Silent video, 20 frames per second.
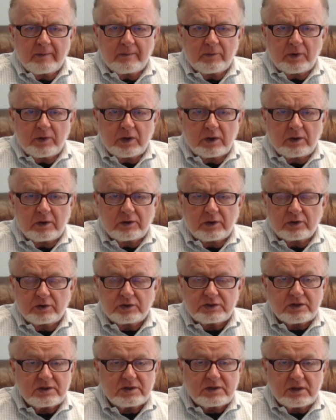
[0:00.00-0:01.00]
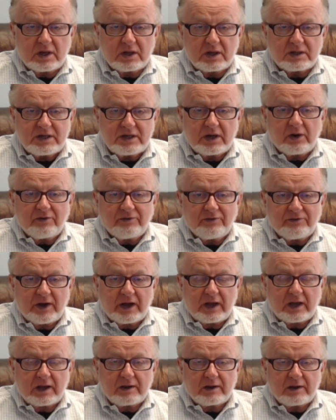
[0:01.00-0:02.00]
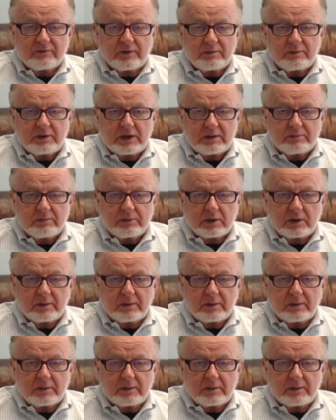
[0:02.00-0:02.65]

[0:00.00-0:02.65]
you know, those are terrifying for people.